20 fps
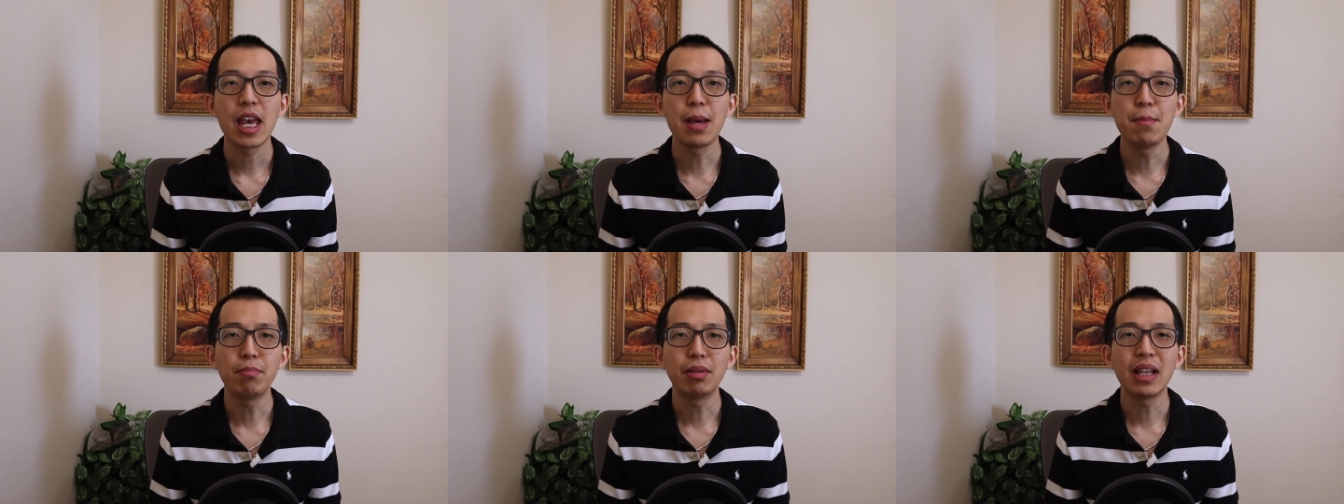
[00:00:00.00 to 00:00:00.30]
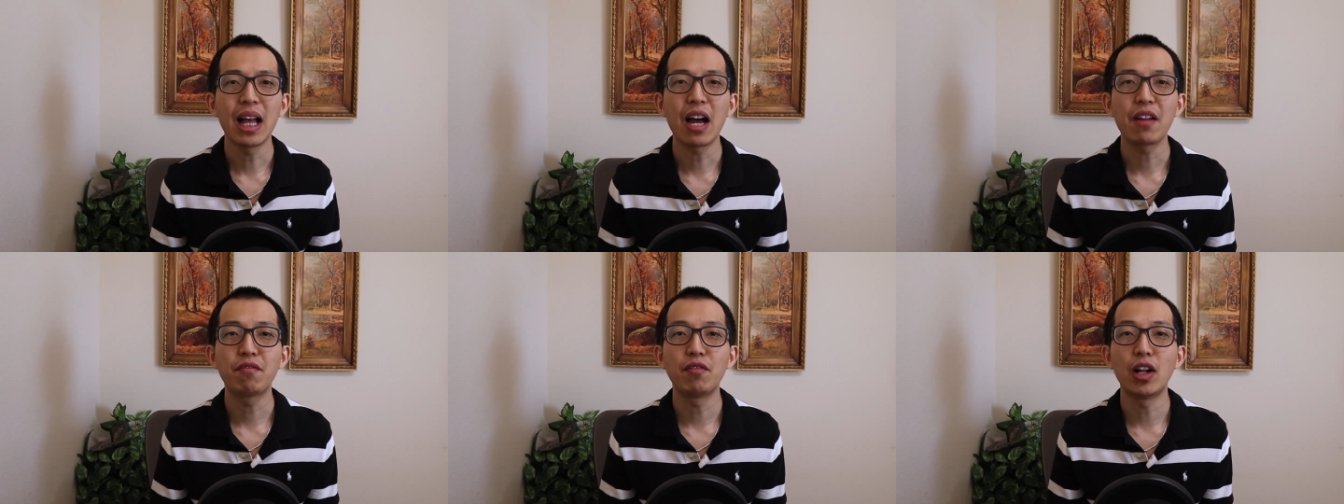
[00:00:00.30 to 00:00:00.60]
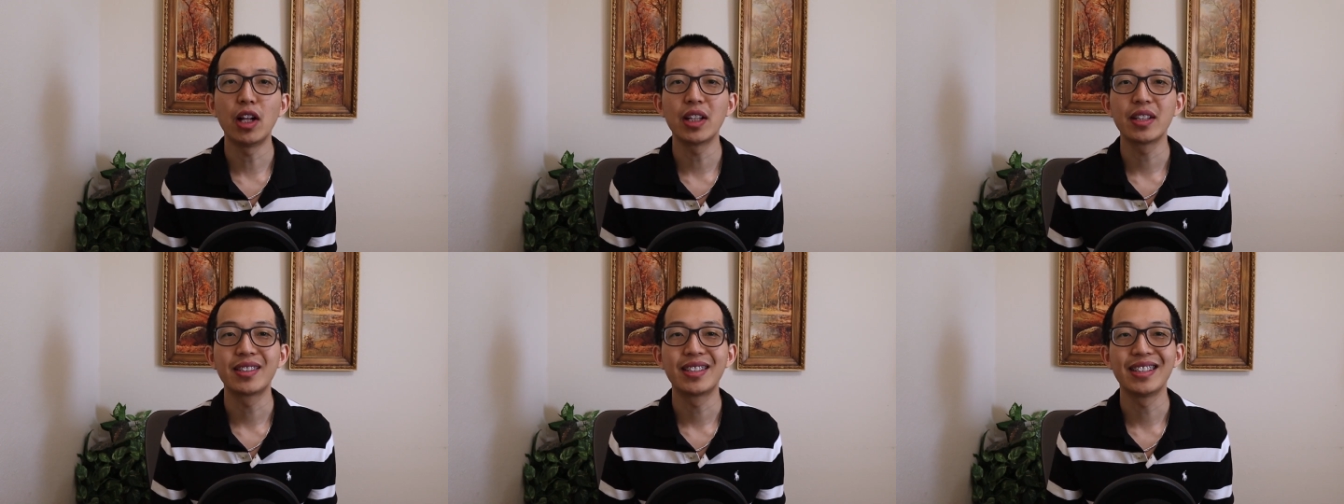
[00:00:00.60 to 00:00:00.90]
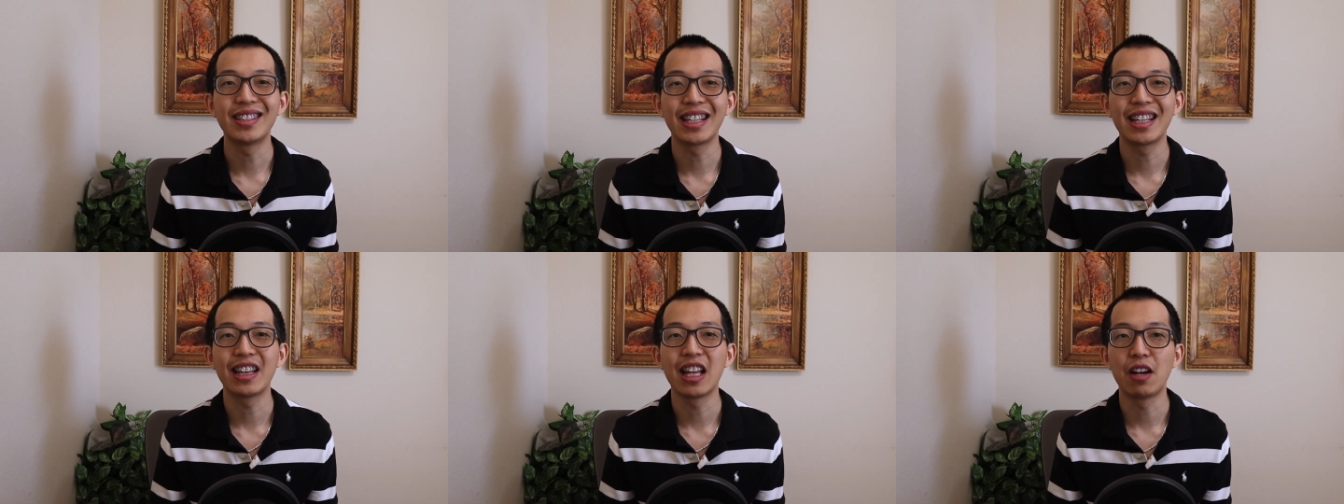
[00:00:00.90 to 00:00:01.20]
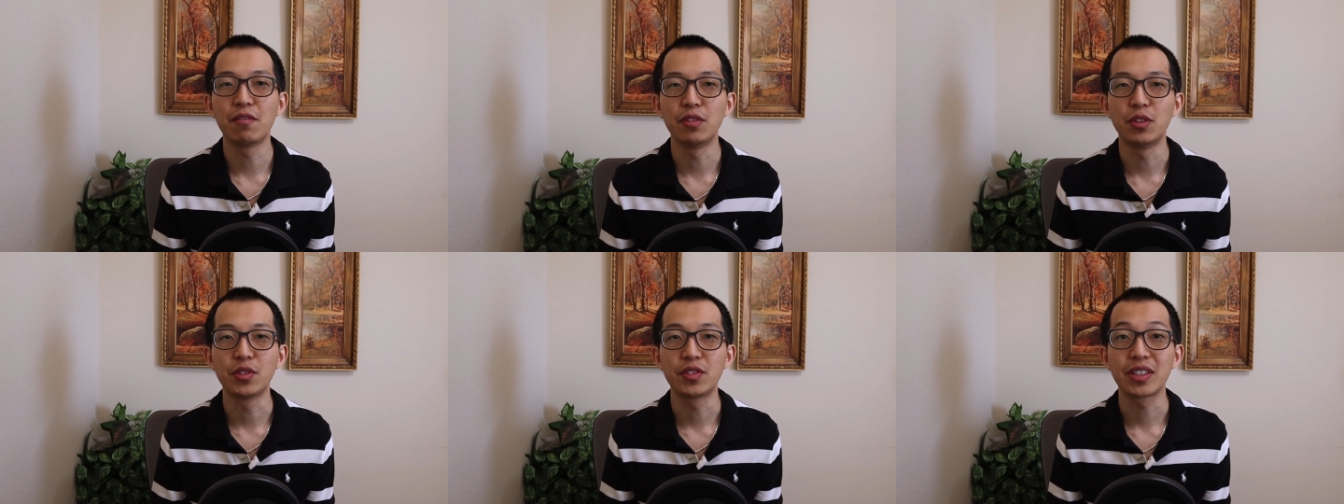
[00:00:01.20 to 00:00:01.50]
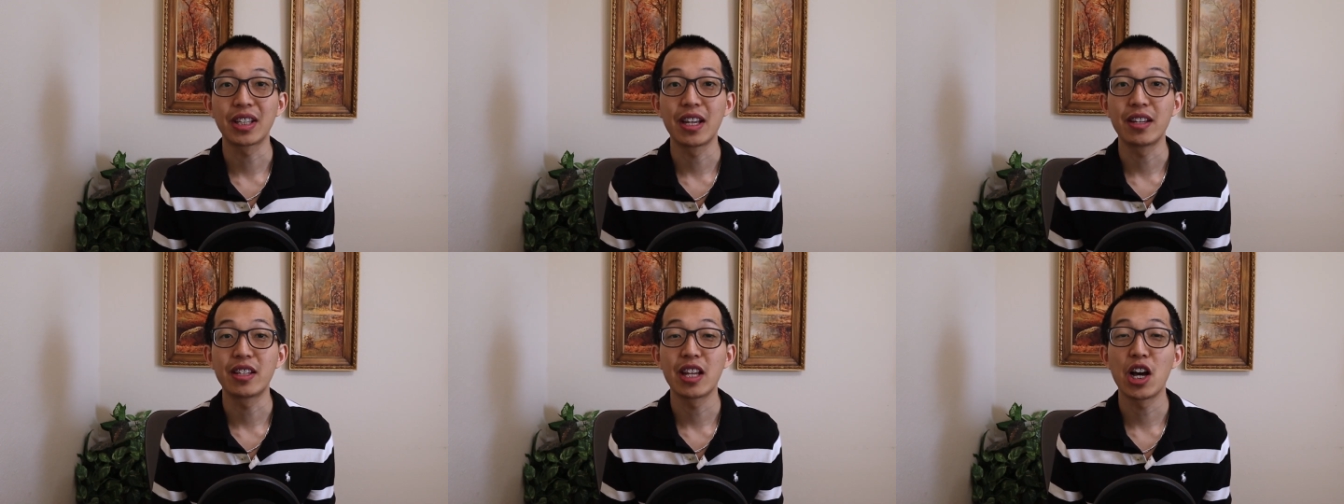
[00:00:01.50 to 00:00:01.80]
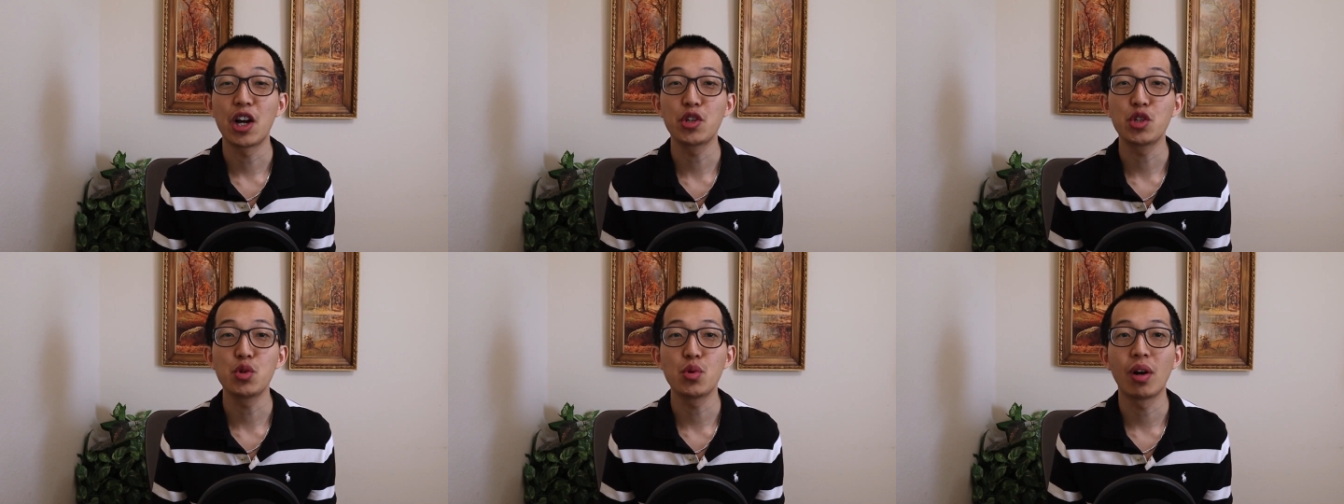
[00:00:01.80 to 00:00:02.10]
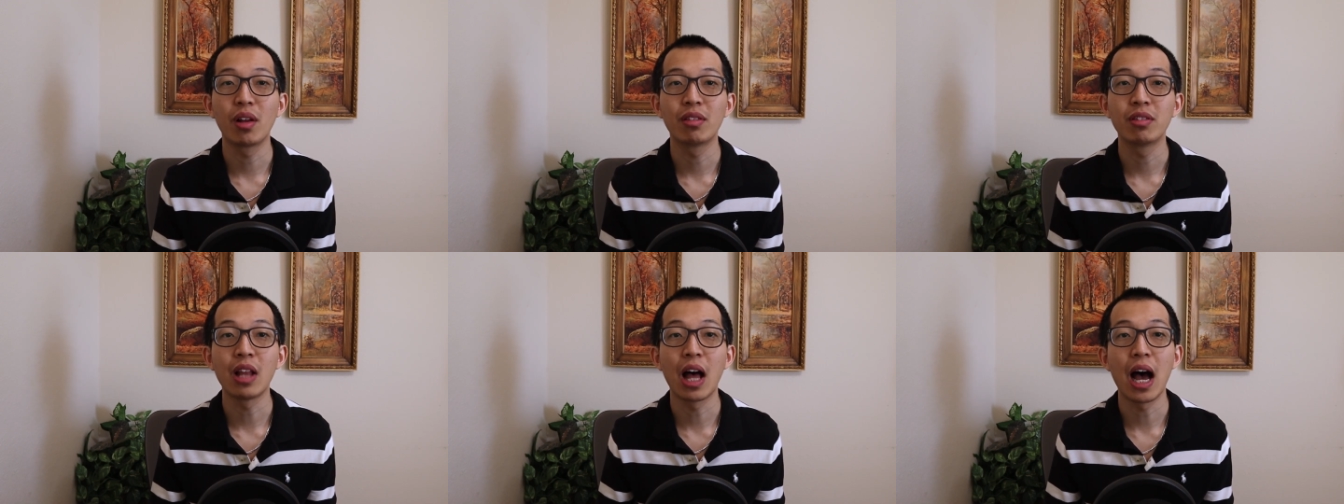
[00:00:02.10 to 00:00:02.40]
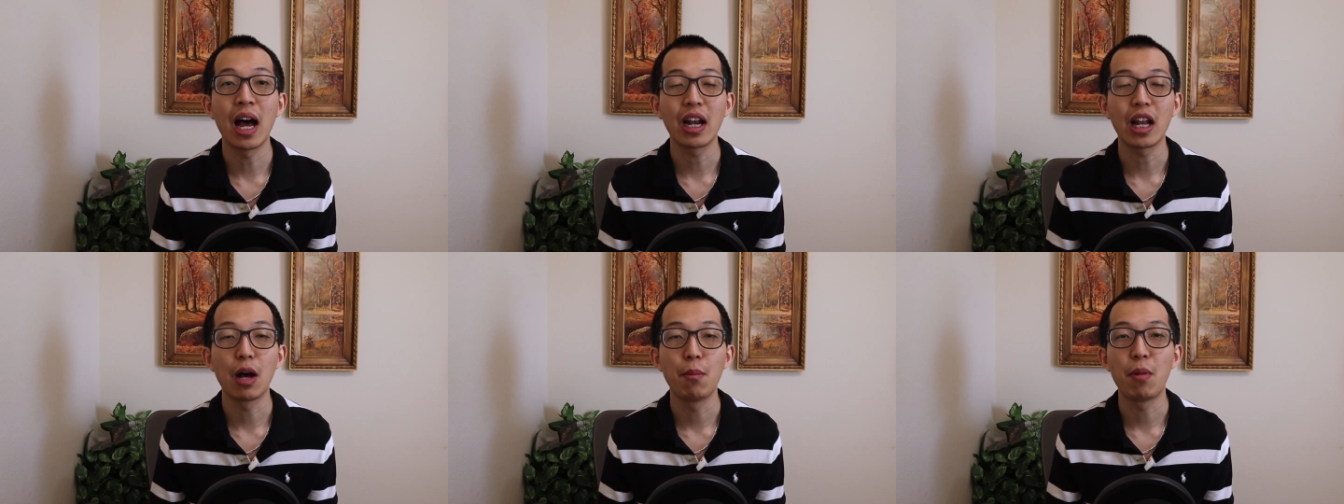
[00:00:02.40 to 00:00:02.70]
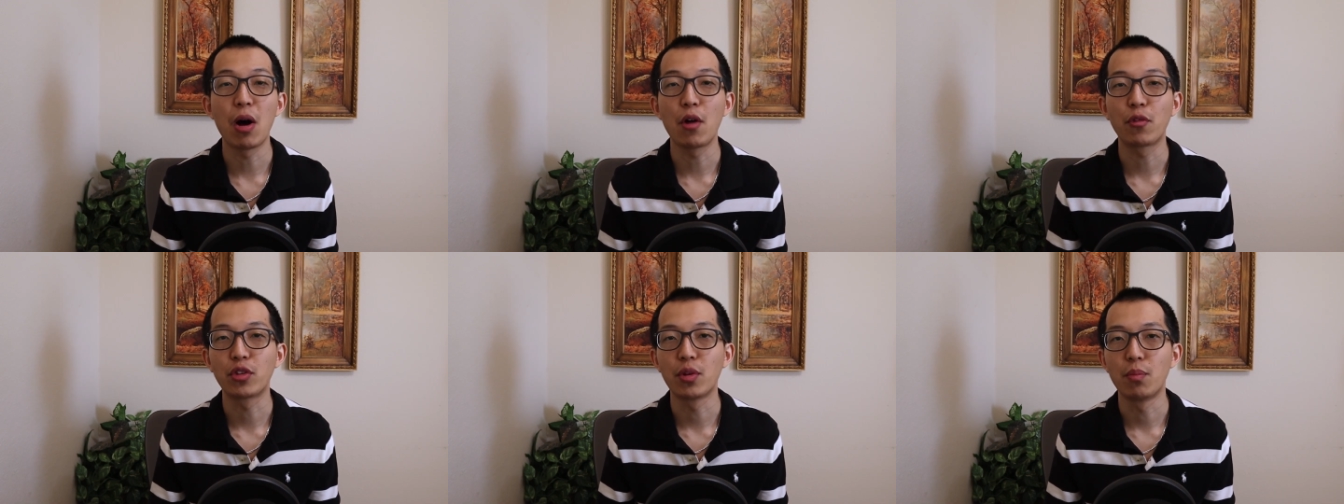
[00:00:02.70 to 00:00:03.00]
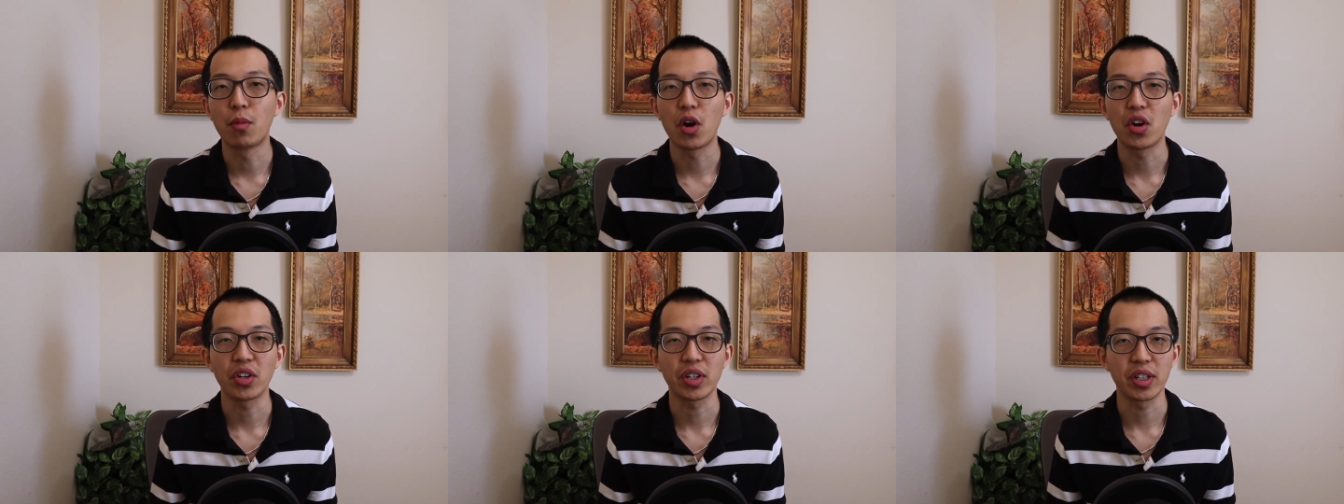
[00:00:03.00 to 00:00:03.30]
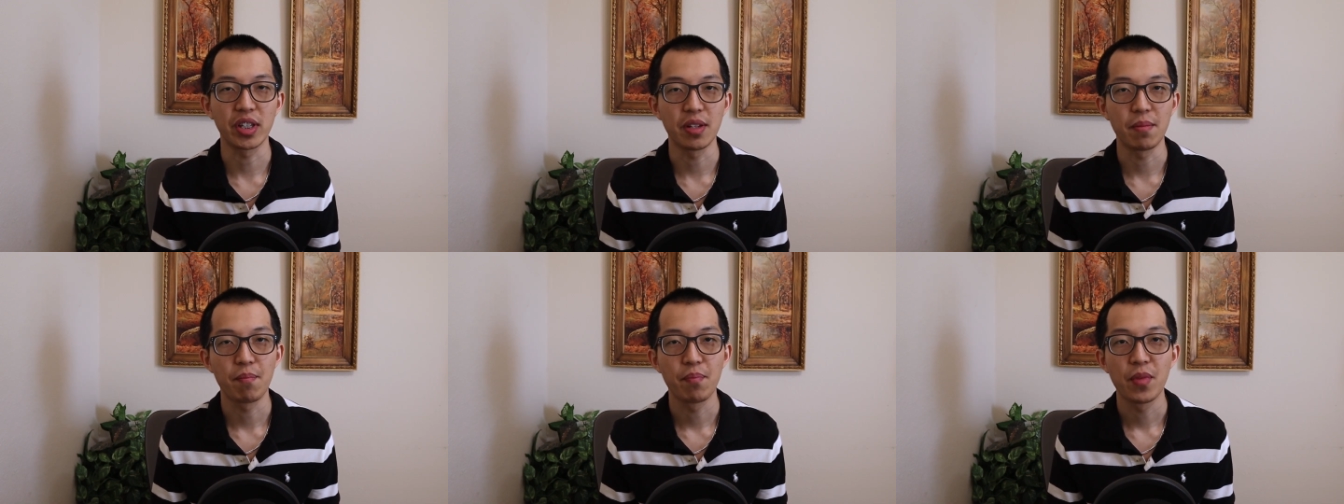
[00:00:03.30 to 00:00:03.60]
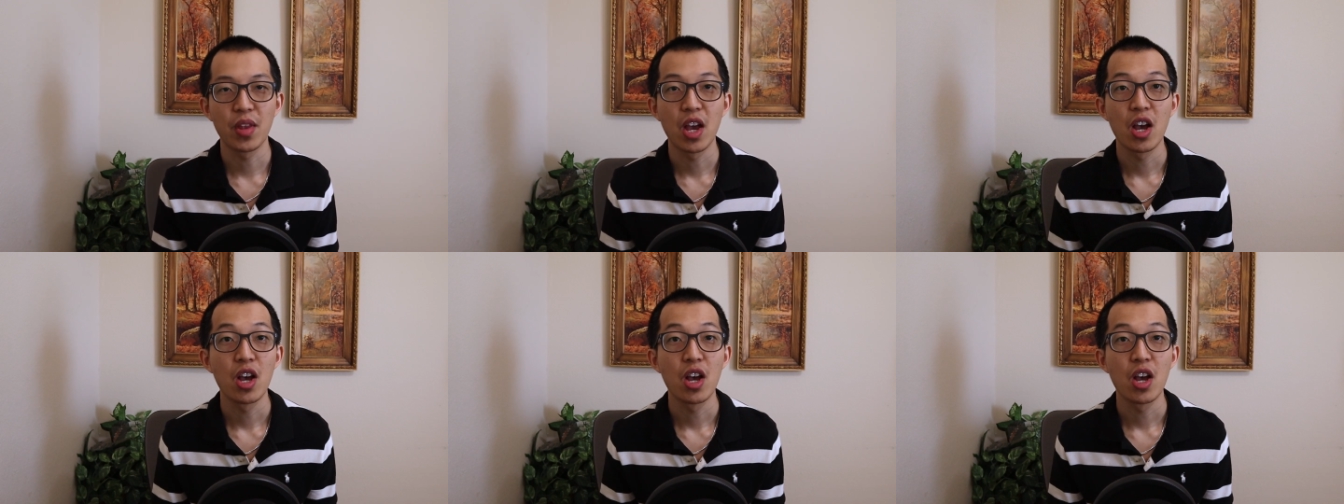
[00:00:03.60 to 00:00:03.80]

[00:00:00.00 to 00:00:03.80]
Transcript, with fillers: Implied volatility levels can tell you a lot about the market.